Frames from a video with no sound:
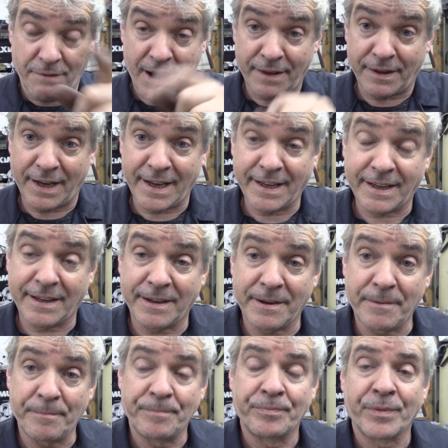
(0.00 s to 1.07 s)
Rather like
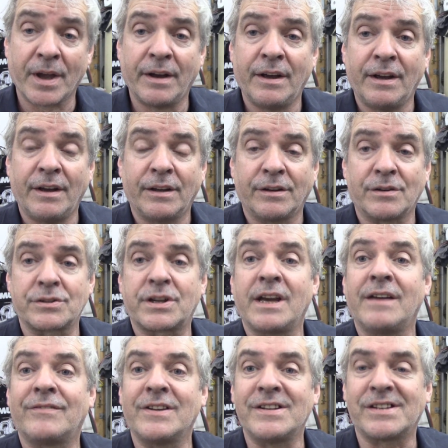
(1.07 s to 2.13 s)
those
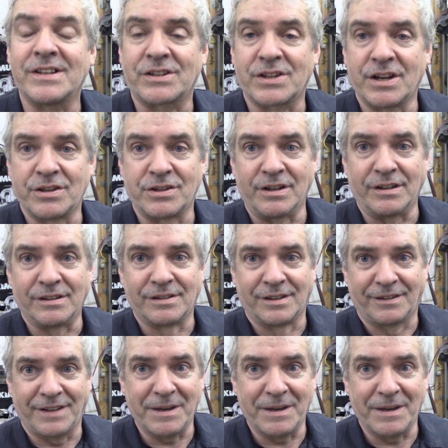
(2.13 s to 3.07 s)
KV6 engines.